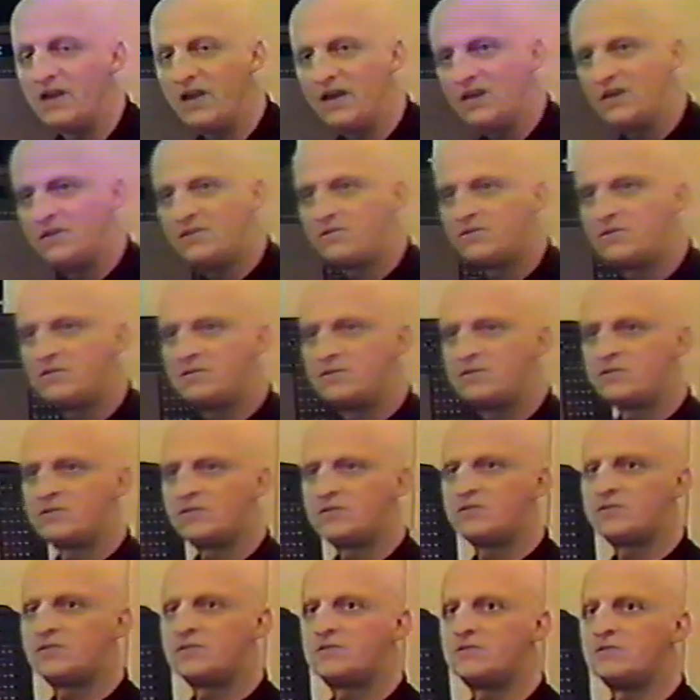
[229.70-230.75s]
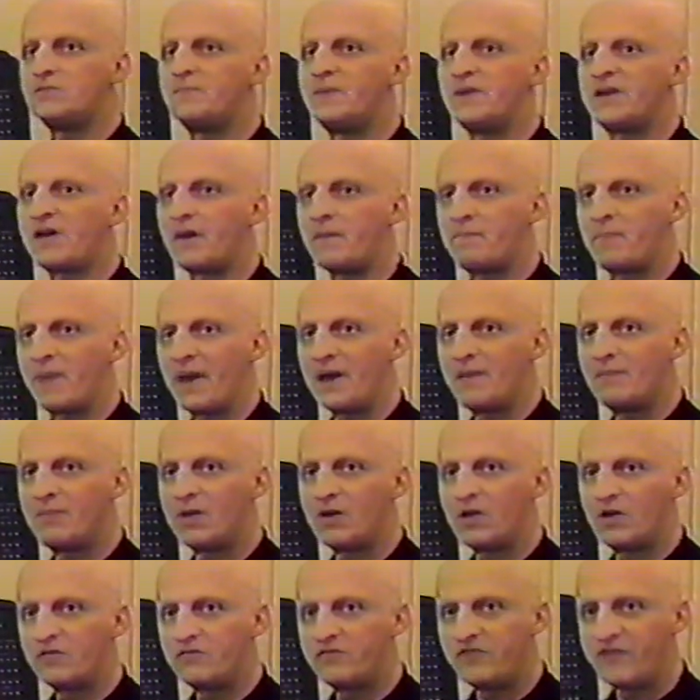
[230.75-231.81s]
need to be
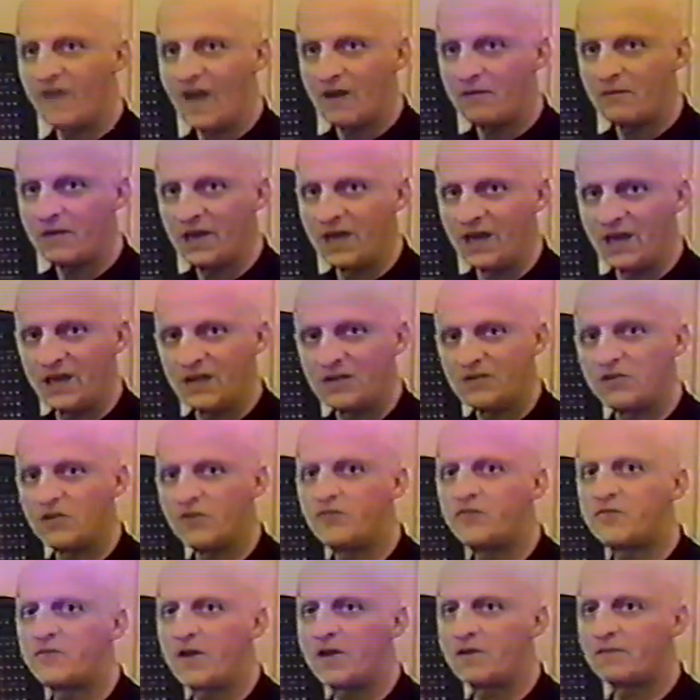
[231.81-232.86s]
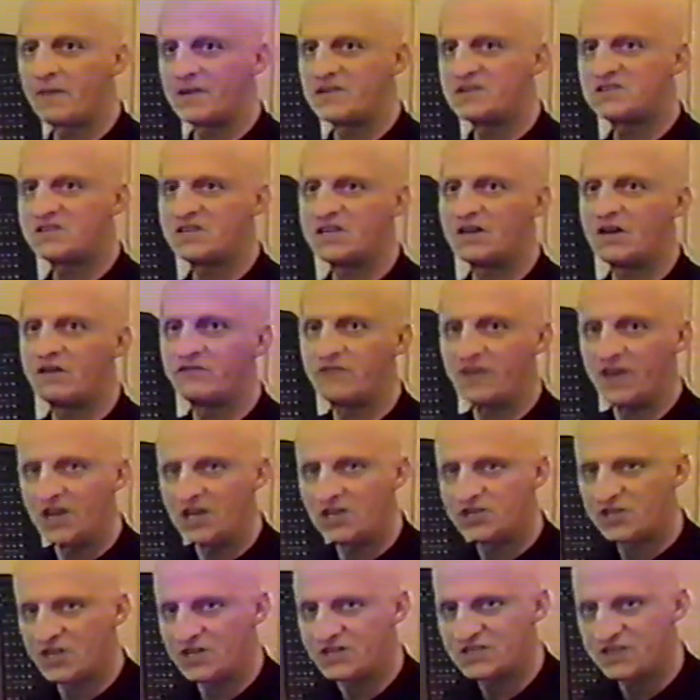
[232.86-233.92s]
capable of varying the frequency of
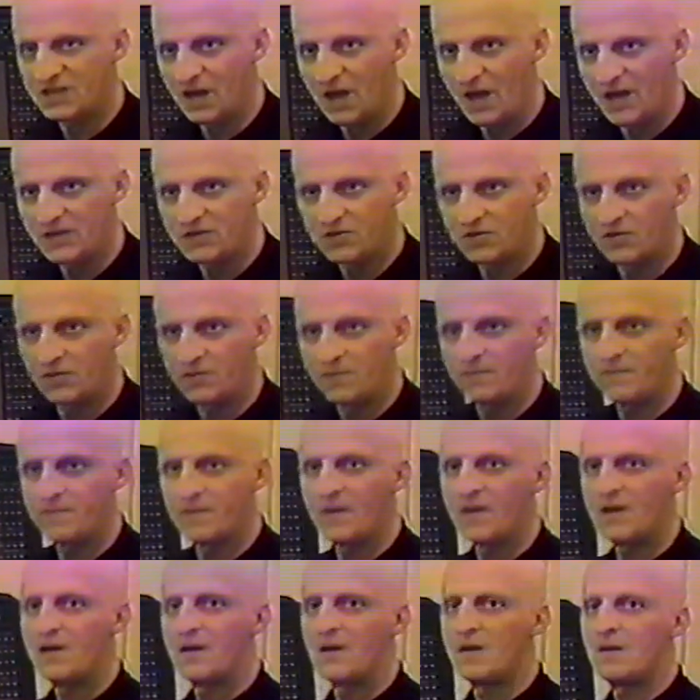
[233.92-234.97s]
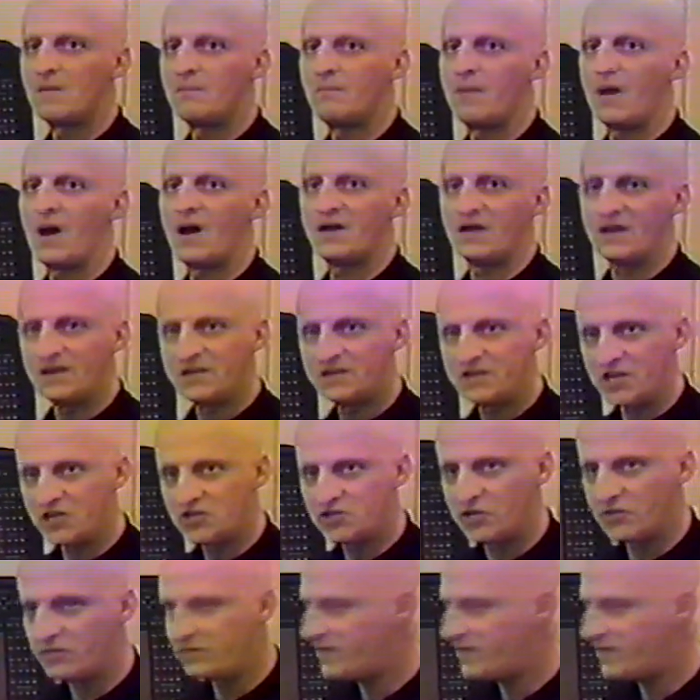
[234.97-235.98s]
each oscillator by integer